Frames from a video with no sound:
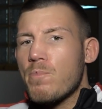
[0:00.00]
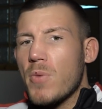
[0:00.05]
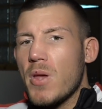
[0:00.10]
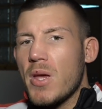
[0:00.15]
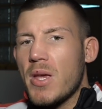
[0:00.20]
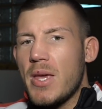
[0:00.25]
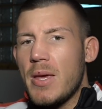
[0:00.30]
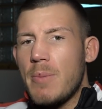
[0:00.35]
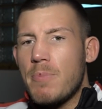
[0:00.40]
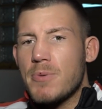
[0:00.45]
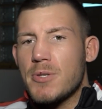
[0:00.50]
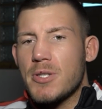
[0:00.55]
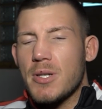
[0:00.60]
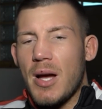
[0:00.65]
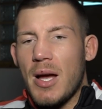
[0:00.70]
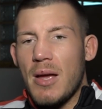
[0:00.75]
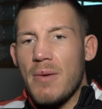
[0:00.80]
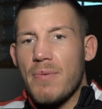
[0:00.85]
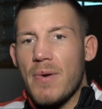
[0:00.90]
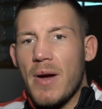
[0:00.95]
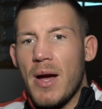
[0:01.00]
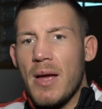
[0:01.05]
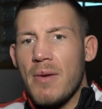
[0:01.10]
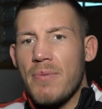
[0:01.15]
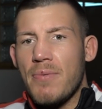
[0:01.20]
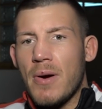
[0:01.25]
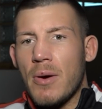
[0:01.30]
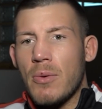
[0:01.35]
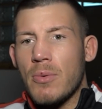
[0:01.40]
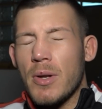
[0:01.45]
It keeps. I
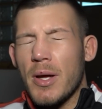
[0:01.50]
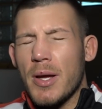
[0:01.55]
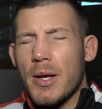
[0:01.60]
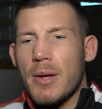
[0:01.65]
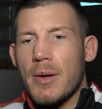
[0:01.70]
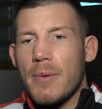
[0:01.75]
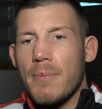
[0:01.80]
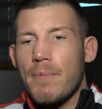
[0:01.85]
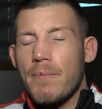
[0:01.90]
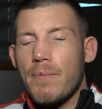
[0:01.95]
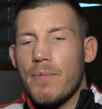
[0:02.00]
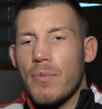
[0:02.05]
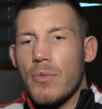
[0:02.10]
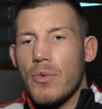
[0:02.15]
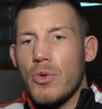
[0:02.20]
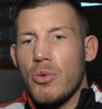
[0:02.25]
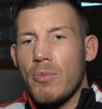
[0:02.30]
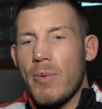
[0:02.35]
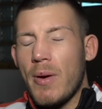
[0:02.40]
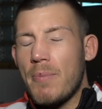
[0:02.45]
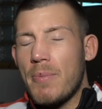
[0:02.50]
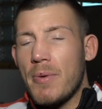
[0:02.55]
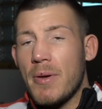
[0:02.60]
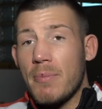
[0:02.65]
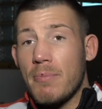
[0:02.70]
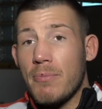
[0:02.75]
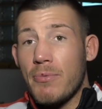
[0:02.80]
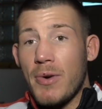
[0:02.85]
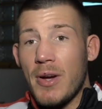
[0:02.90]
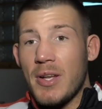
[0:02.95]
found like you might
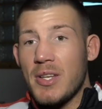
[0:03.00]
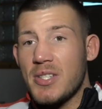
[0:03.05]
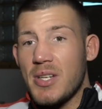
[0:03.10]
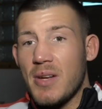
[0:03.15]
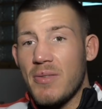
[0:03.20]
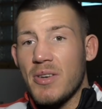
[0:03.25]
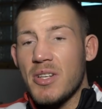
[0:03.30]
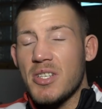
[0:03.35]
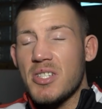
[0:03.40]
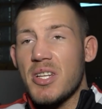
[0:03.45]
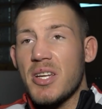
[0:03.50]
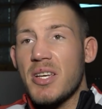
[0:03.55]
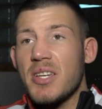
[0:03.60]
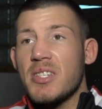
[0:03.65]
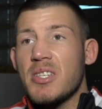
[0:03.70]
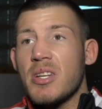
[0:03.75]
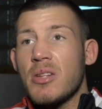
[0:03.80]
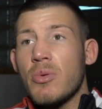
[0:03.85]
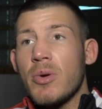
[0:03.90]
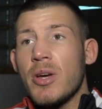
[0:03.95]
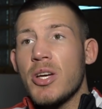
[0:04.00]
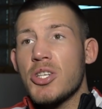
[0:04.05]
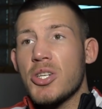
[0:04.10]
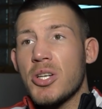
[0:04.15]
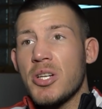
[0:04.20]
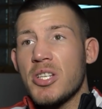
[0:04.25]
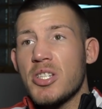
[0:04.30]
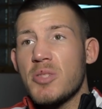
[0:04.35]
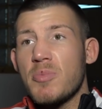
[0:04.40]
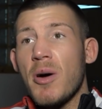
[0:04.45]
find yourself in a sticky
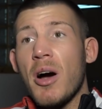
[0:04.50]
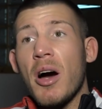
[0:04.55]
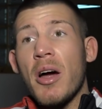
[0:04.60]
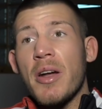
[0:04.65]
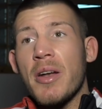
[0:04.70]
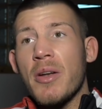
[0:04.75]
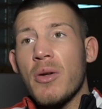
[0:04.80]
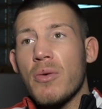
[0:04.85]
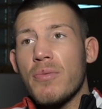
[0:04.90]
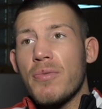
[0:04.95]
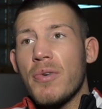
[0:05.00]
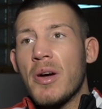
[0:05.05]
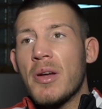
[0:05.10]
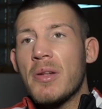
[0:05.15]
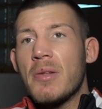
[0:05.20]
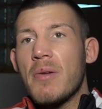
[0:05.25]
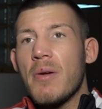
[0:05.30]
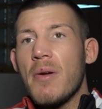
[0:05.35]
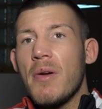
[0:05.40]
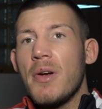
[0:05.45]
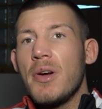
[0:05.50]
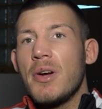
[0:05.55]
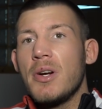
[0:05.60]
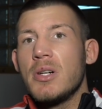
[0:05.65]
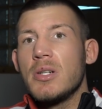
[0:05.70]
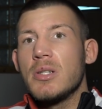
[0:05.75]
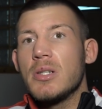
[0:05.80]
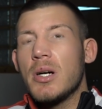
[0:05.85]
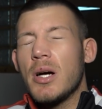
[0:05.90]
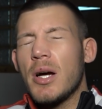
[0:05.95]
situation in sparring or fight,
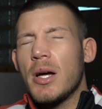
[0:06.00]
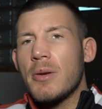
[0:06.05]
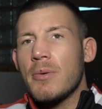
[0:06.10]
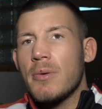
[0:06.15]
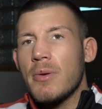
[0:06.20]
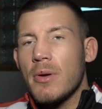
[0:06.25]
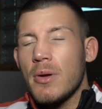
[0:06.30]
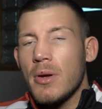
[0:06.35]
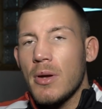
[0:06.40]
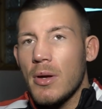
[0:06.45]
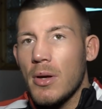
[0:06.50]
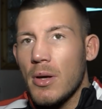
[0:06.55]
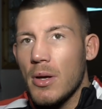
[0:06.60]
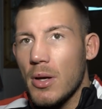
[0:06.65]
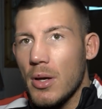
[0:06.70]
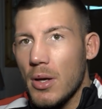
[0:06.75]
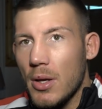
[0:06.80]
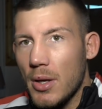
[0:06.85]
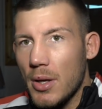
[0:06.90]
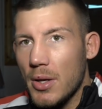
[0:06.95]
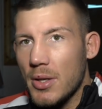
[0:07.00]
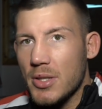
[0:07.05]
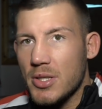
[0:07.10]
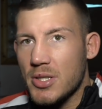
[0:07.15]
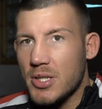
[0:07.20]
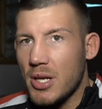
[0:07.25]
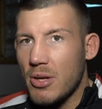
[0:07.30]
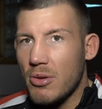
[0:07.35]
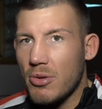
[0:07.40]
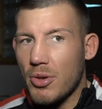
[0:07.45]
and
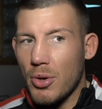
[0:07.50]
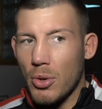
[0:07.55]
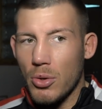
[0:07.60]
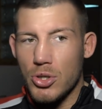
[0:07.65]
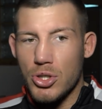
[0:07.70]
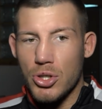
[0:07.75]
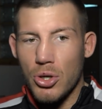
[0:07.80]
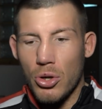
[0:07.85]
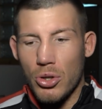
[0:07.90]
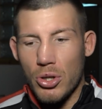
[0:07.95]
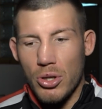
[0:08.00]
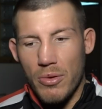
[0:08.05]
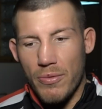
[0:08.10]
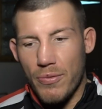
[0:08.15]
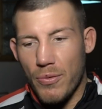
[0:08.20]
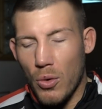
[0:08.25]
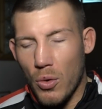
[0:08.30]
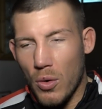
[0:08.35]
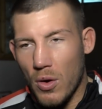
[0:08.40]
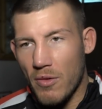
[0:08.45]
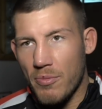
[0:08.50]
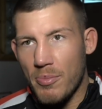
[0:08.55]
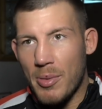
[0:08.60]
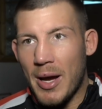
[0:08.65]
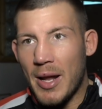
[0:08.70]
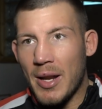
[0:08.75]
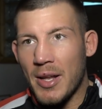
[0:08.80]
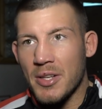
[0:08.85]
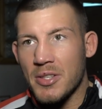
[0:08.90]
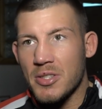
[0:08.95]
say you throw a shot and you fall off
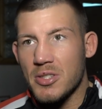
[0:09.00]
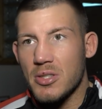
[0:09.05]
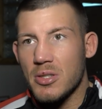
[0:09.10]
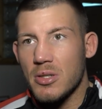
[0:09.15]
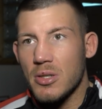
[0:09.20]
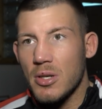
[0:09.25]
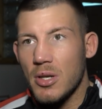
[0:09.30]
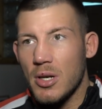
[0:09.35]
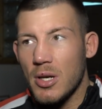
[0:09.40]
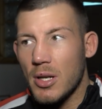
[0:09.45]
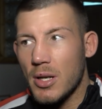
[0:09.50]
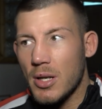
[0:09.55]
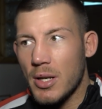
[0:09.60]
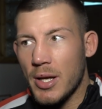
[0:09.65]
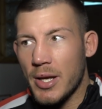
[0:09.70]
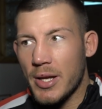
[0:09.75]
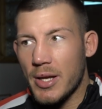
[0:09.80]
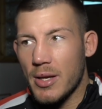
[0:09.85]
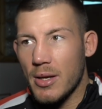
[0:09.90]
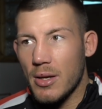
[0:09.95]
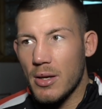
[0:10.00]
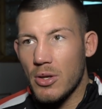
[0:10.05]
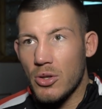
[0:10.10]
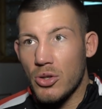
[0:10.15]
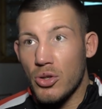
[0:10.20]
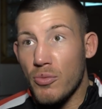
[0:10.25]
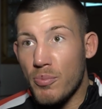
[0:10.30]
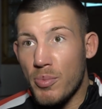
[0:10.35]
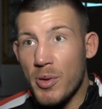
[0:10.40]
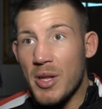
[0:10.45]
balance, like
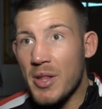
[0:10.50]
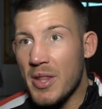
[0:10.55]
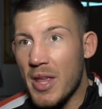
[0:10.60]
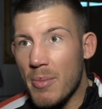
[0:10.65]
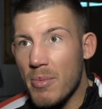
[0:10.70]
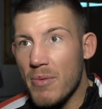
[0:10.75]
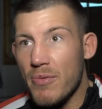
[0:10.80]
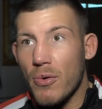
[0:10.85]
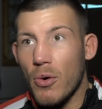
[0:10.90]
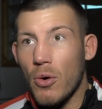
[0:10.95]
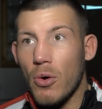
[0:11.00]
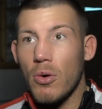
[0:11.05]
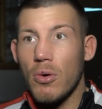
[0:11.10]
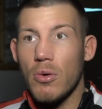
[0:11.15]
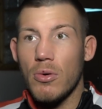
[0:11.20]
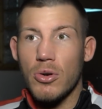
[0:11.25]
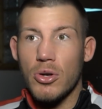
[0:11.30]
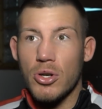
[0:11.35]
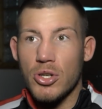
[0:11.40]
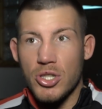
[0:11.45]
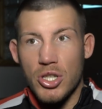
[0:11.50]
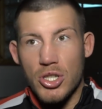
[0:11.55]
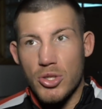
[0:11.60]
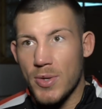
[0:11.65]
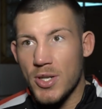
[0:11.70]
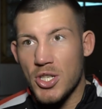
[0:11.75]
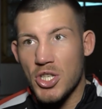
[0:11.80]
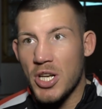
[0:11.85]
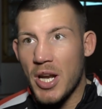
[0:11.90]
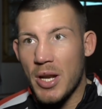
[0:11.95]
you've been there before because you're
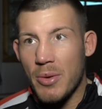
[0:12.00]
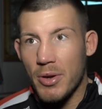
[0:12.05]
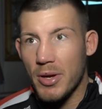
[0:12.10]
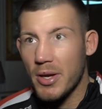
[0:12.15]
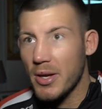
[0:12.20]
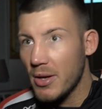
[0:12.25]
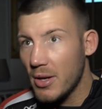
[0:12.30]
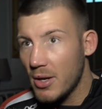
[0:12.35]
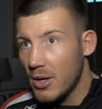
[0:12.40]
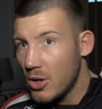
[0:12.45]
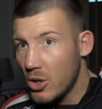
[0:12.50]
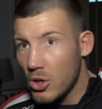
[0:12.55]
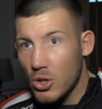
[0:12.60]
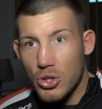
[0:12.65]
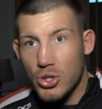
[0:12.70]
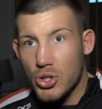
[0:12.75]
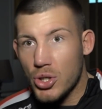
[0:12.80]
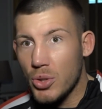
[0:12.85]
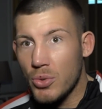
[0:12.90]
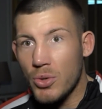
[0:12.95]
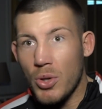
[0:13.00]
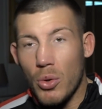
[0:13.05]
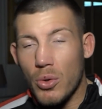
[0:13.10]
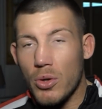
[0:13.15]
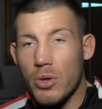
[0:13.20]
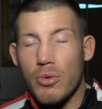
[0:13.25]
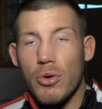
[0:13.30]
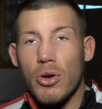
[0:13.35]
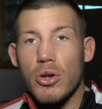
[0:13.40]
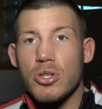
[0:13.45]
switching anyway, so you
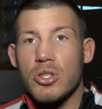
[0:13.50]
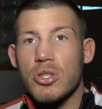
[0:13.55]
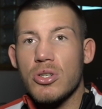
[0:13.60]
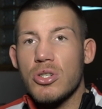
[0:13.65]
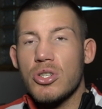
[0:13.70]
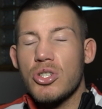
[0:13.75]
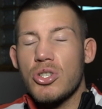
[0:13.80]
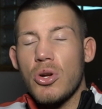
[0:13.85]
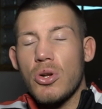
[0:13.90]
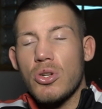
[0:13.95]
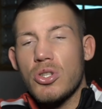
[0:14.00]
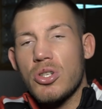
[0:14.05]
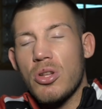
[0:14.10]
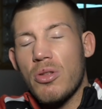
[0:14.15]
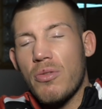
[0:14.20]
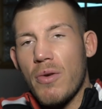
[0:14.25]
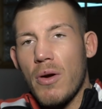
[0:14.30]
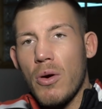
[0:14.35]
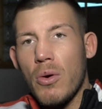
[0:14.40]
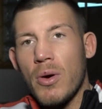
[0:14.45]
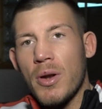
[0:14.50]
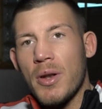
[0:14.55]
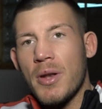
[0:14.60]
know the shots to throw.